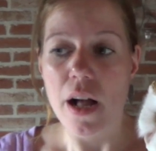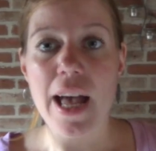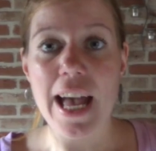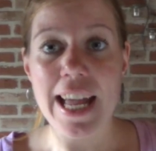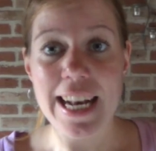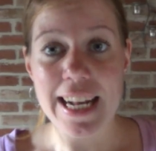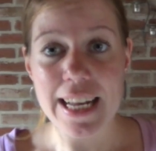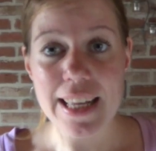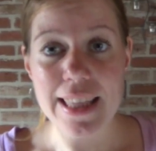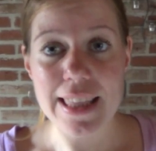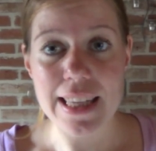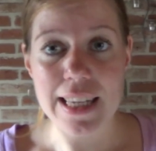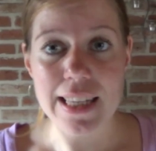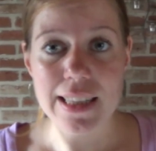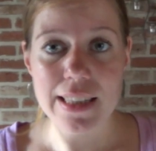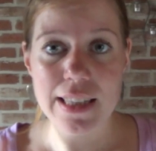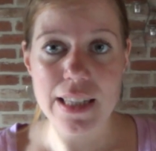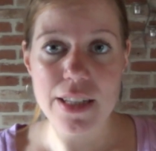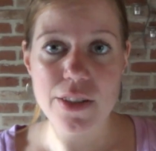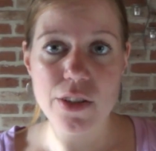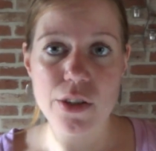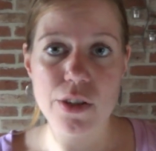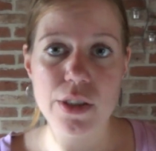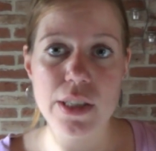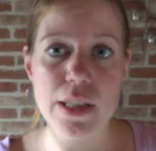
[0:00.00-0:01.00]
And I think
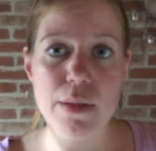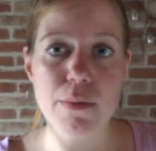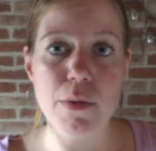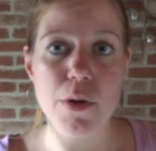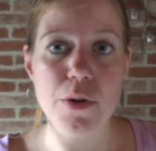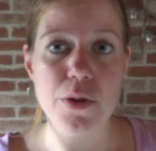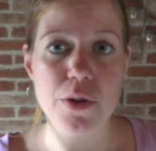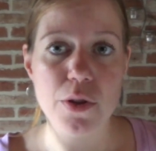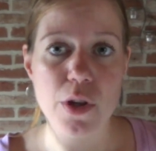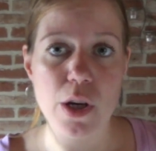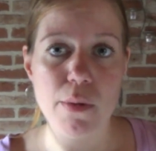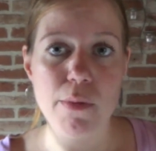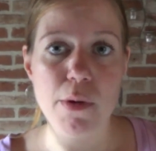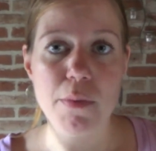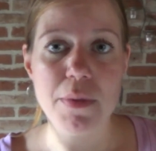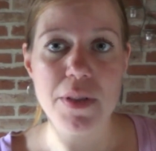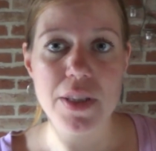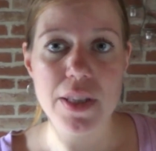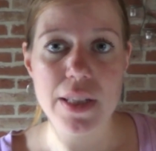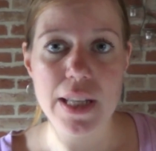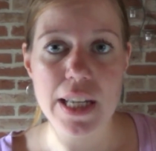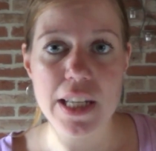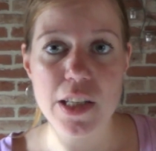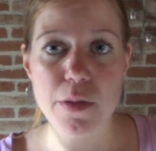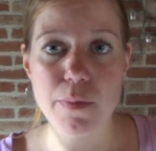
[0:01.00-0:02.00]
these are the most common
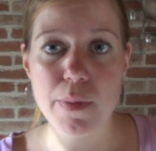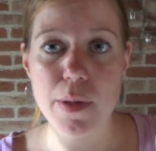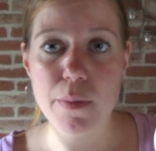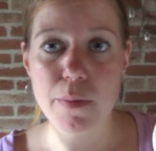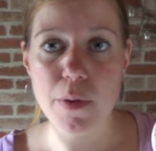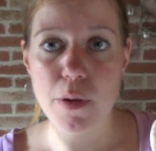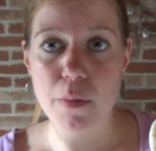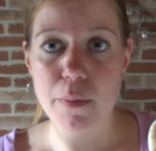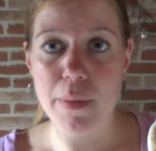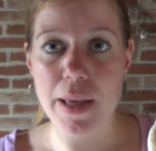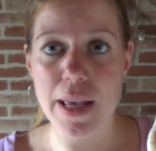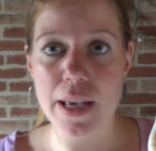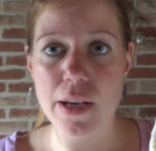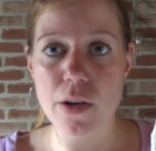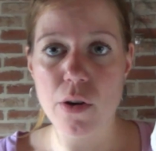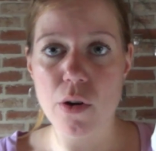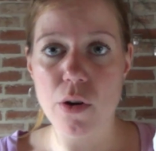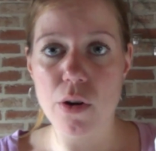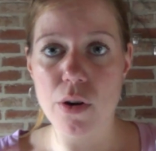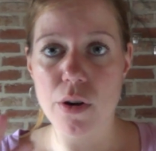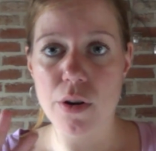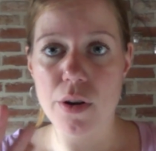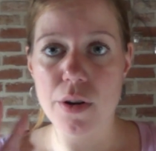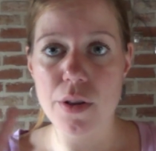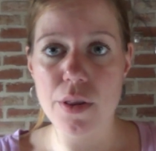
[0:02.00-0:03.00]
mistakes people make,
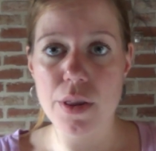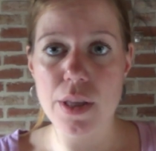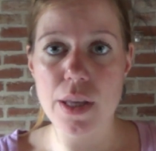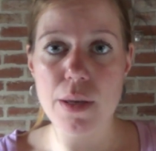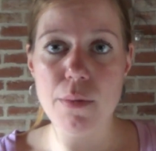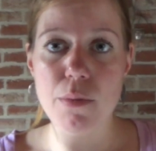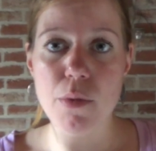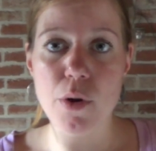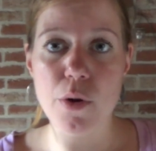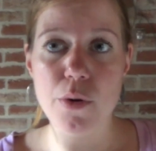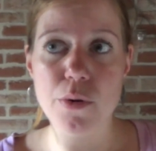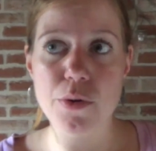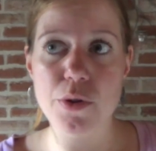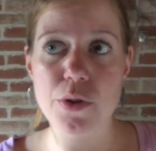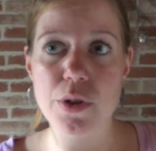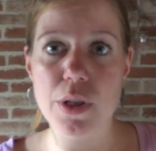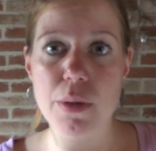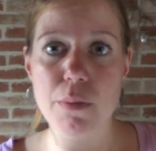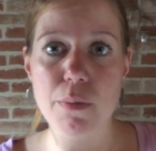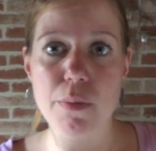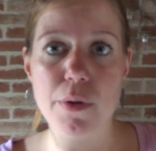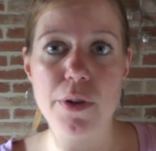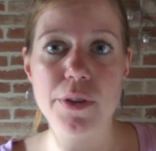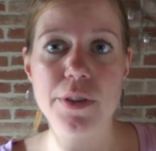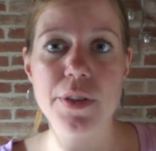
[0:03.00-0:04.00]
or the most
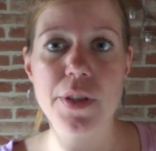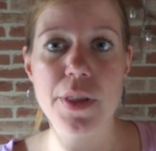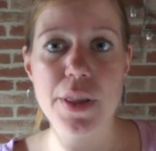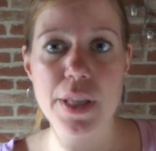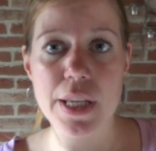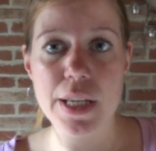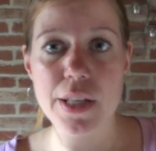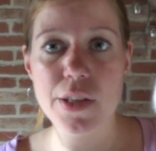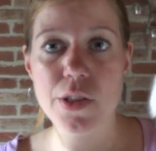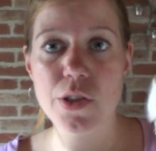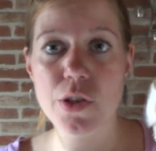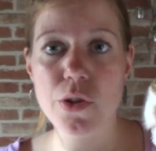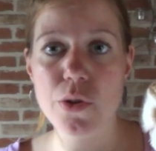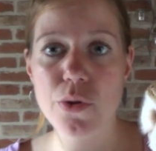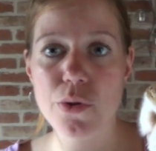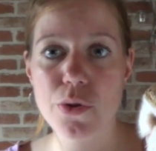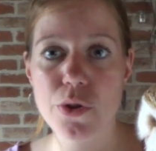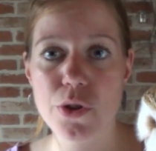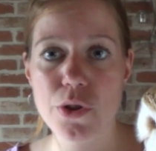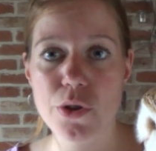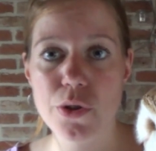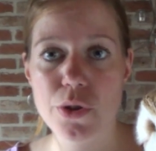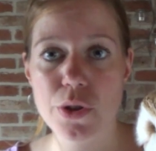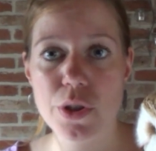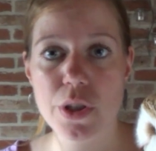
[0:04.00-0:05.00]
important things you
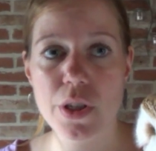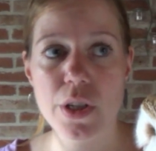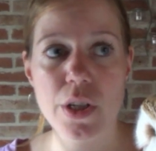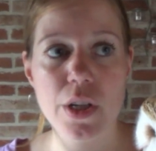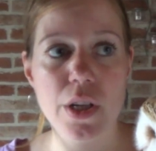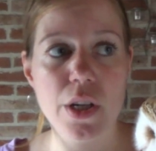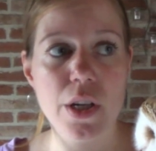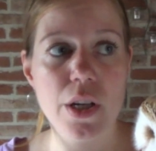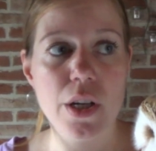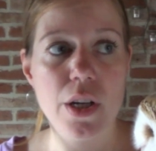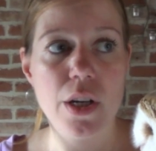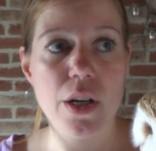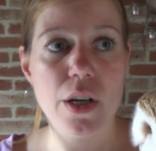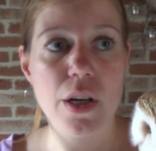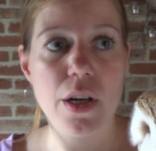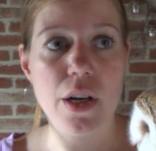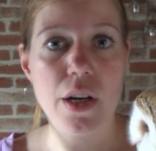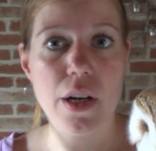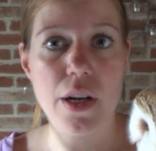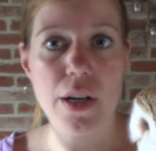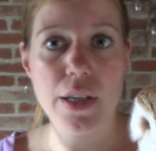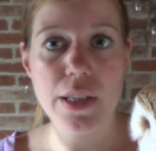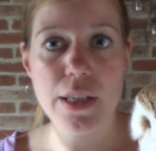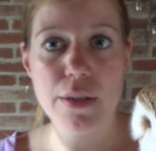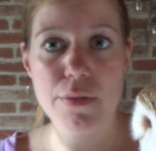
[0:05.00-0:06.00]
should
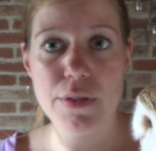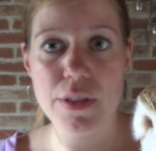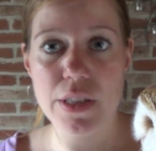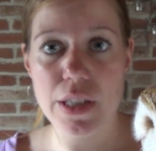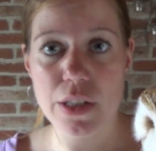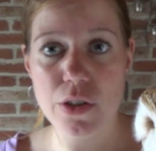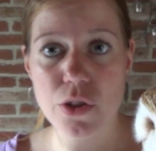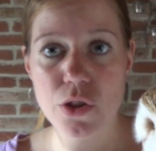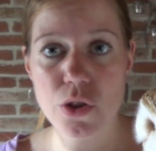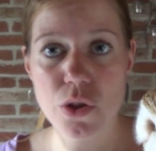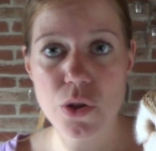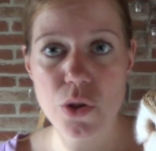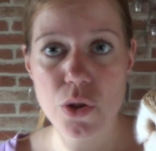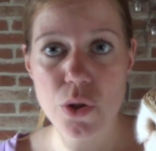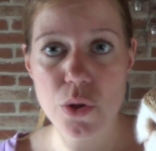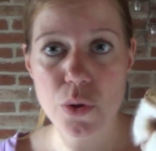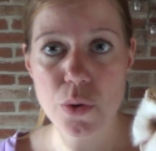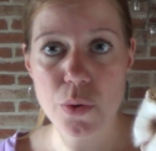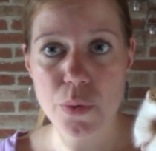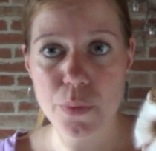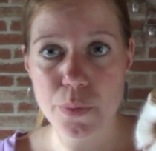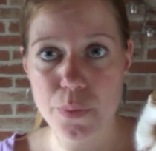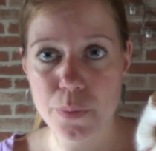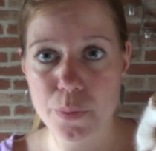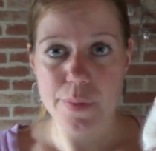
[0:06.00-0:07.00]
give attention
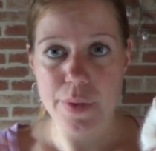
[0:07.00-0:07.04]
to.